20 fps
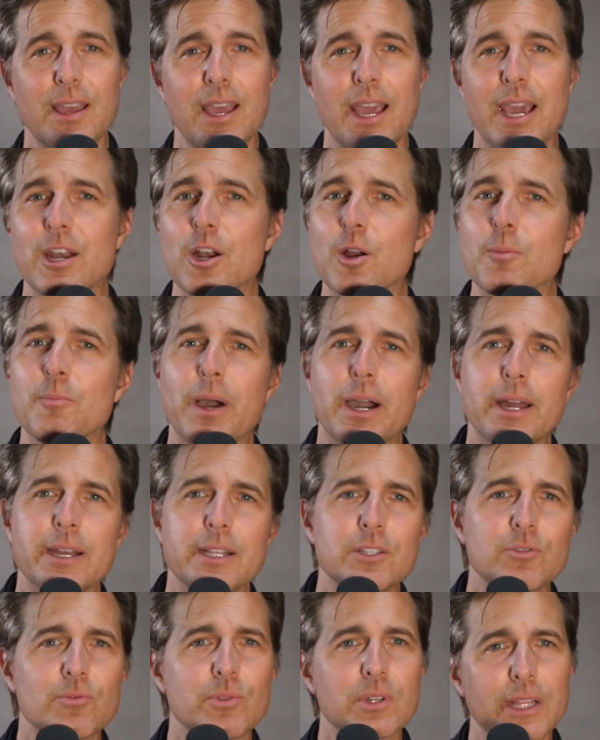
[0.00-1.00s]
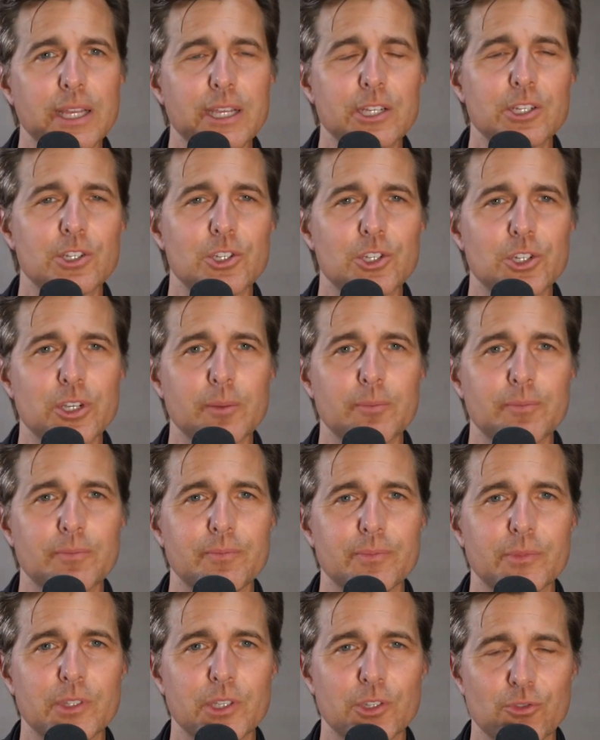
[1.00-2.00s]
and our body's relationship
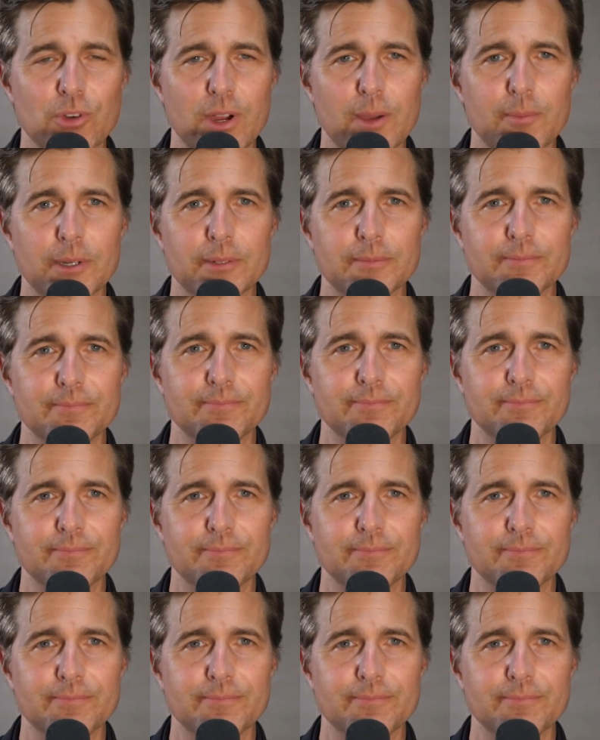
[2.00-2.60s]
to trauma.